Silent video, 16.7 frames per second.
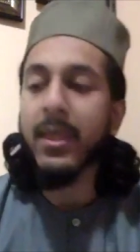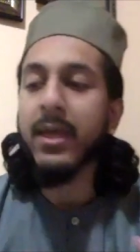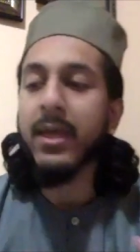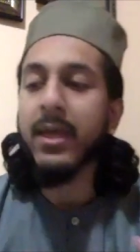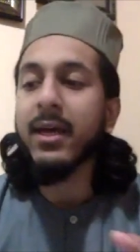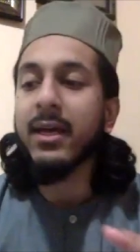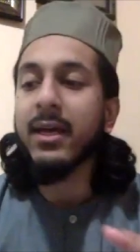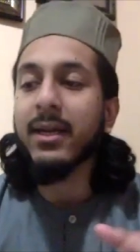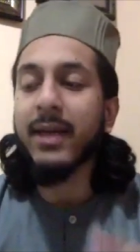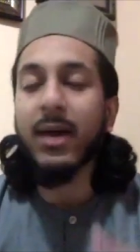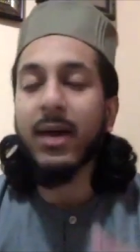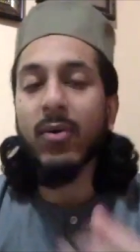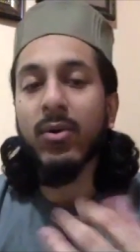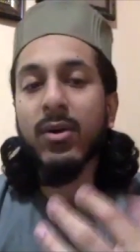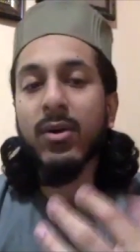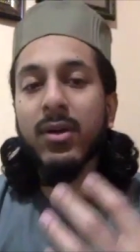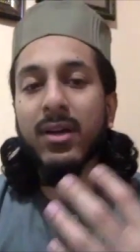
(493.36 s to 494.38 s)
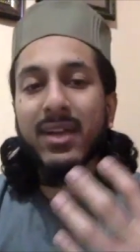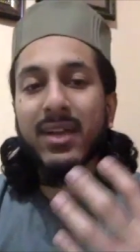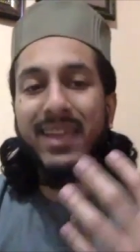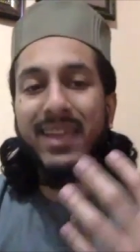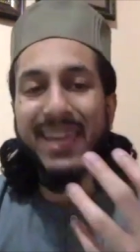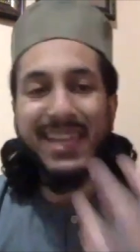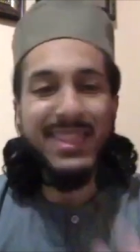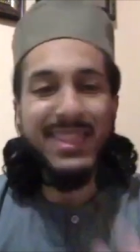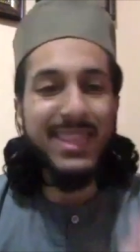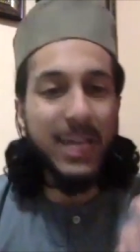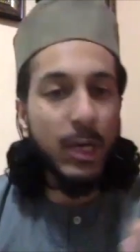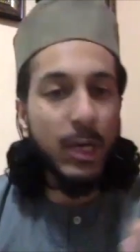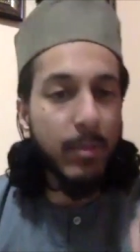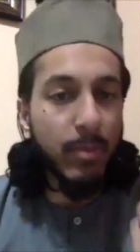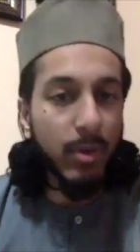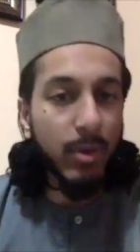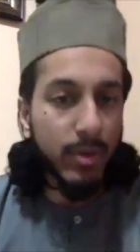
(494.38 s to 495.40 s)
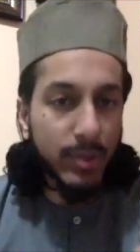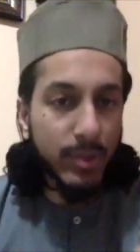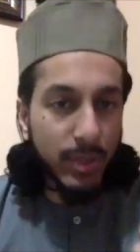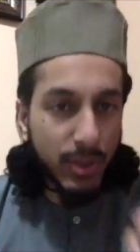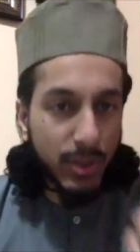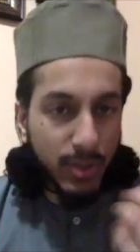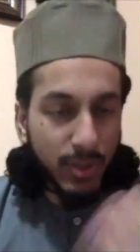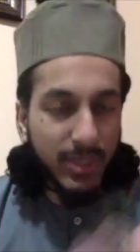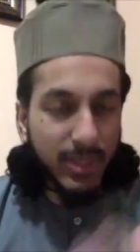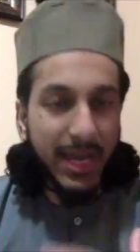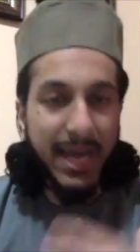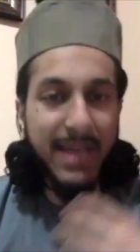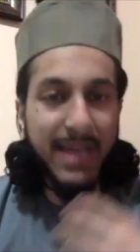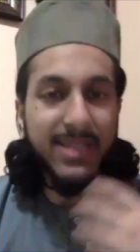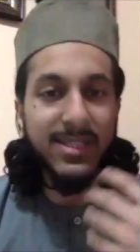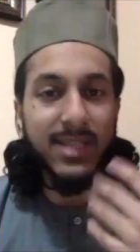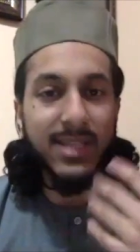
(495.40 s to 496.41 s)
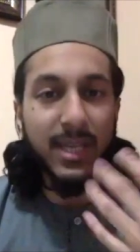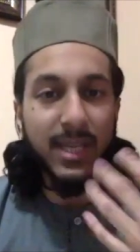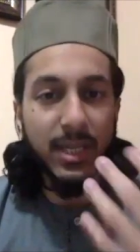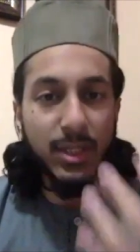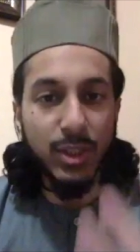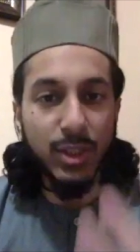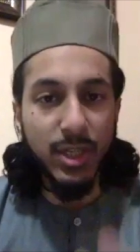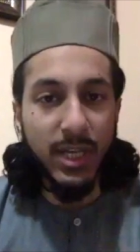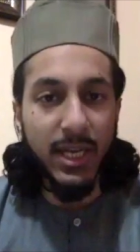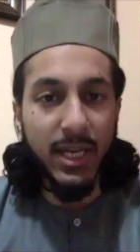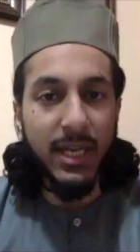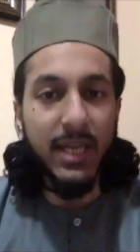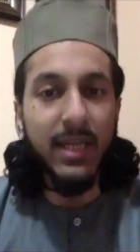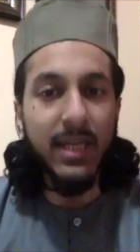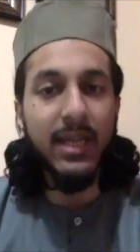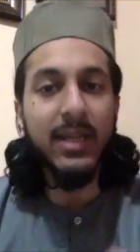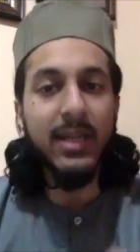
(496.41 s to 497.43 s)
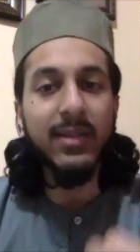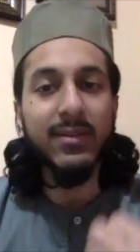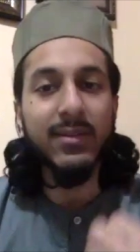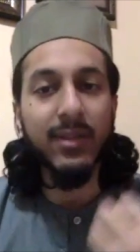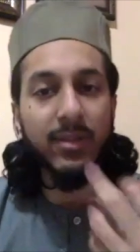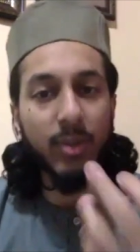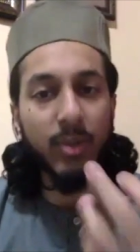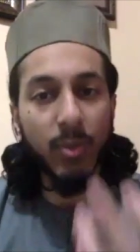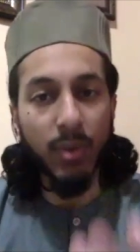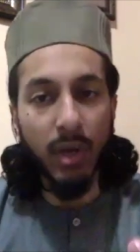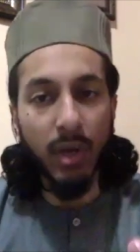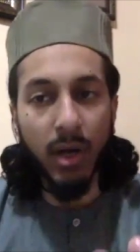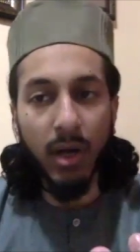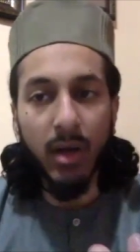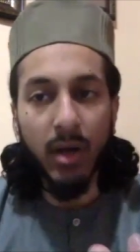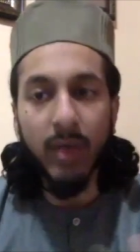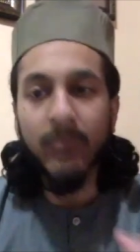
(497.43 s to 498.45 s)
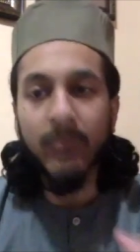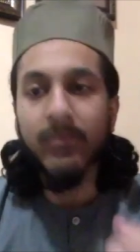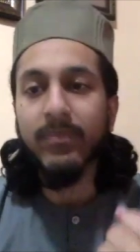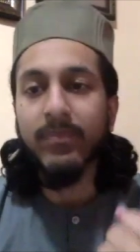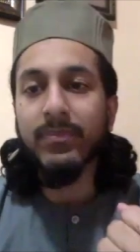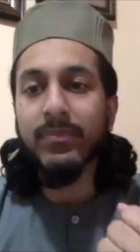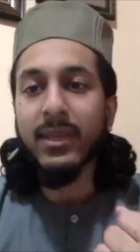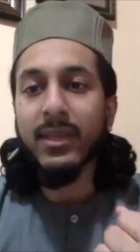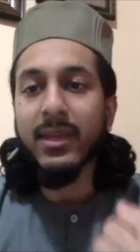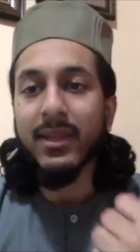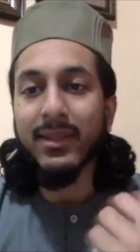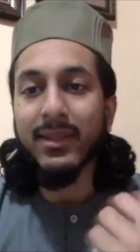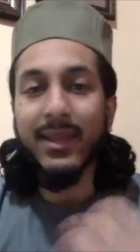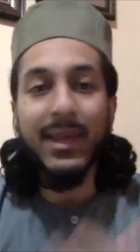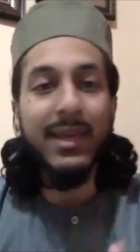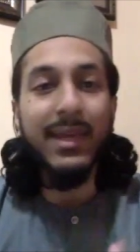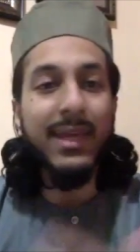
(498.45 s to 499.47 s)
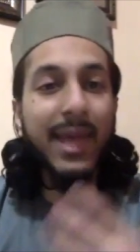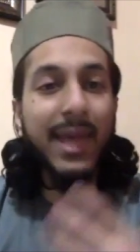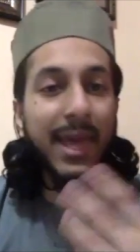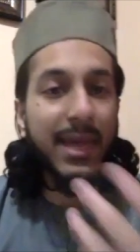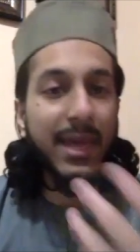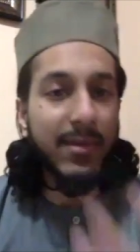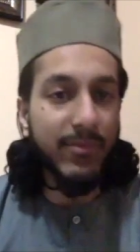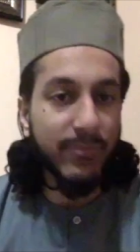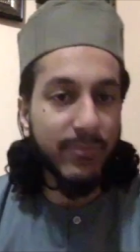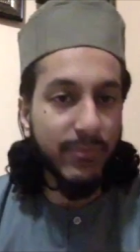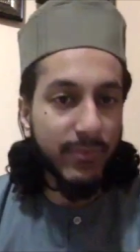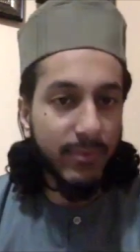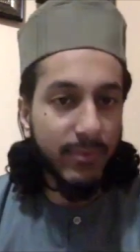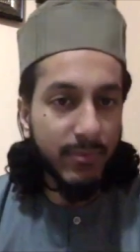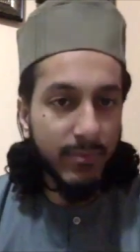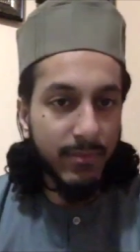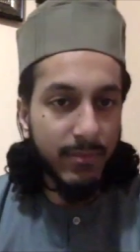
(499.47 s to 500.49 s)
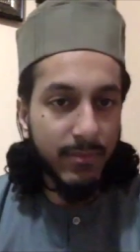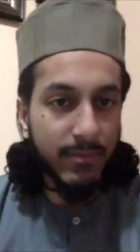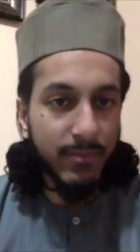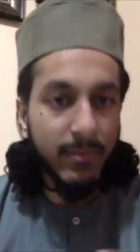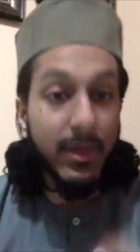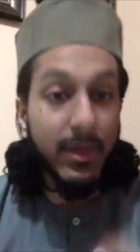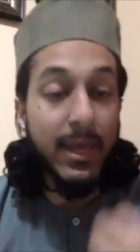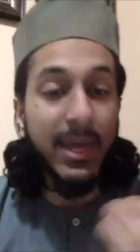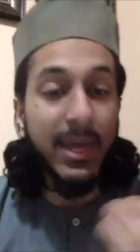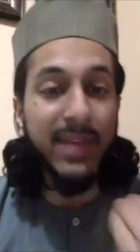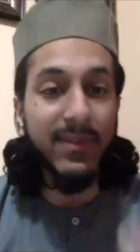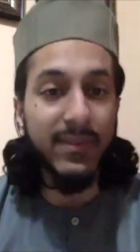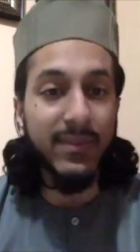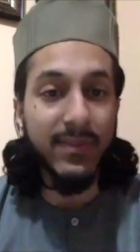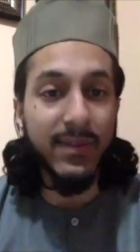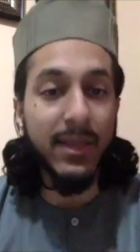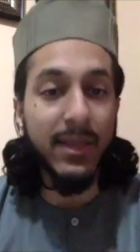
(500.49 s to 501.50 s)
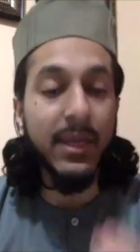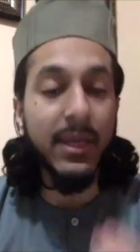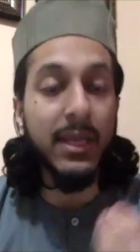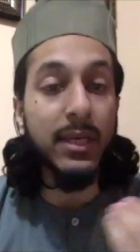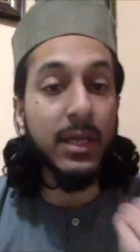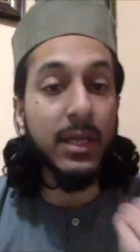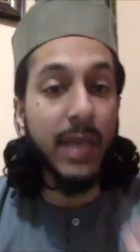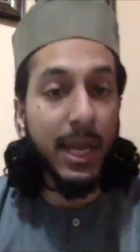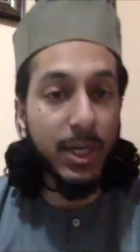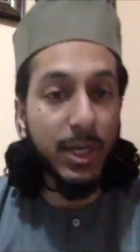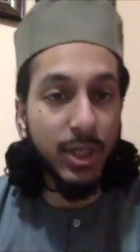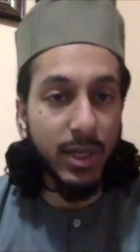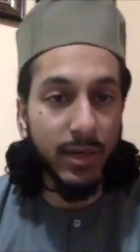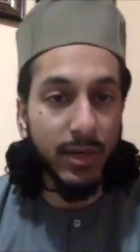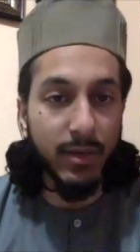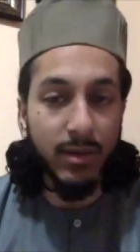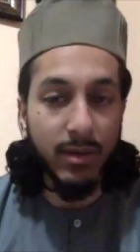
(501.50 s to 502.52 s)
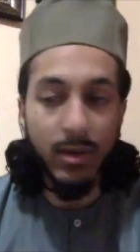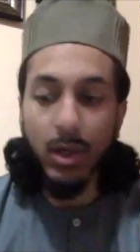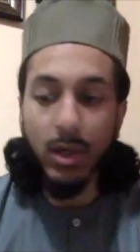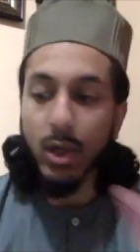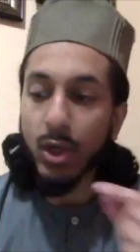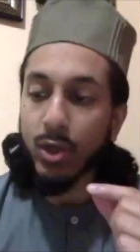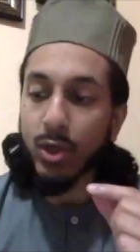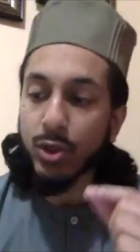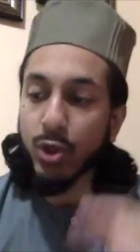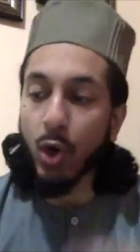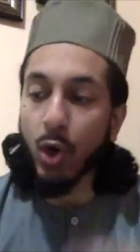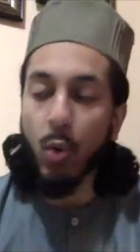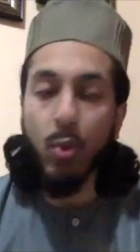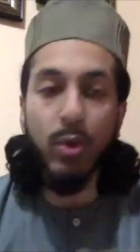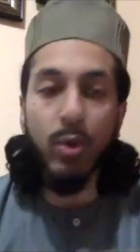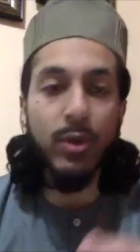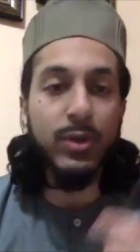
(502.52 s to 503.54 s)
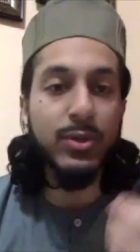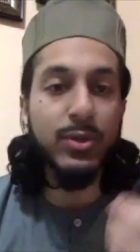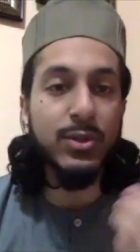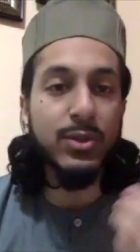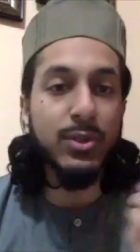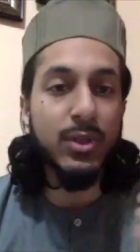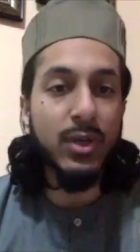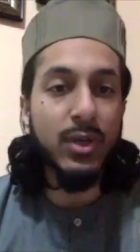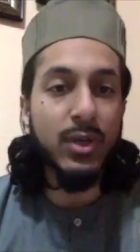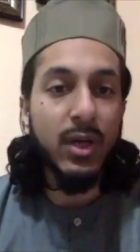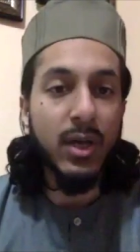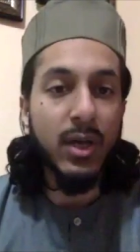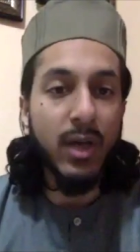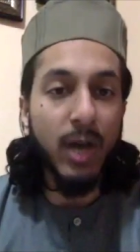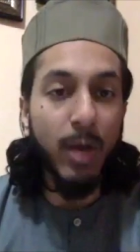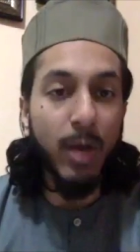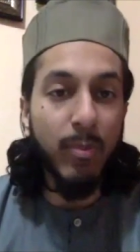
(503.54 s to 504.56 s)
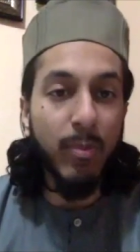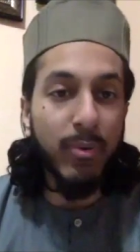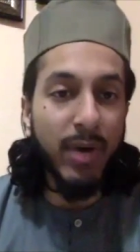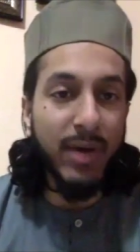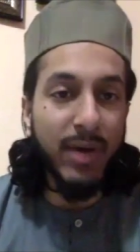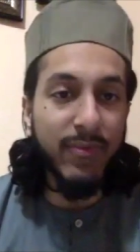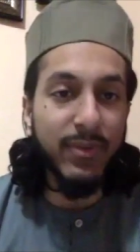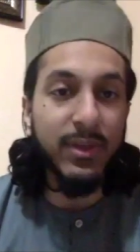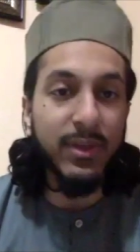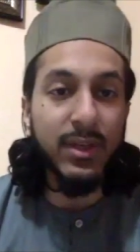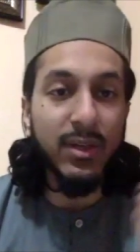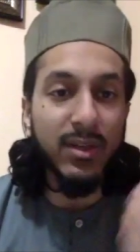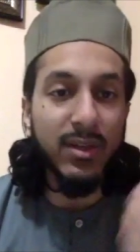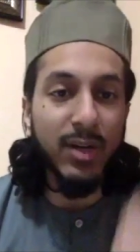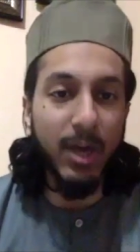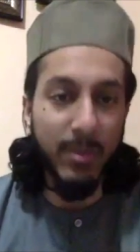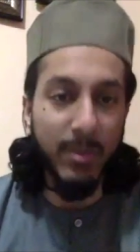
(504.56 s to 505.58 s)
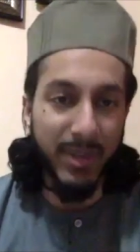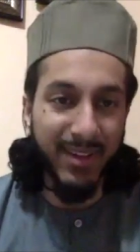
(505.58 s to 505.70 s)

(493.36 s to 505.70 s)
Now, in their books, such as the Injil, the Torah, they gave hints and indication towards a prophet coming.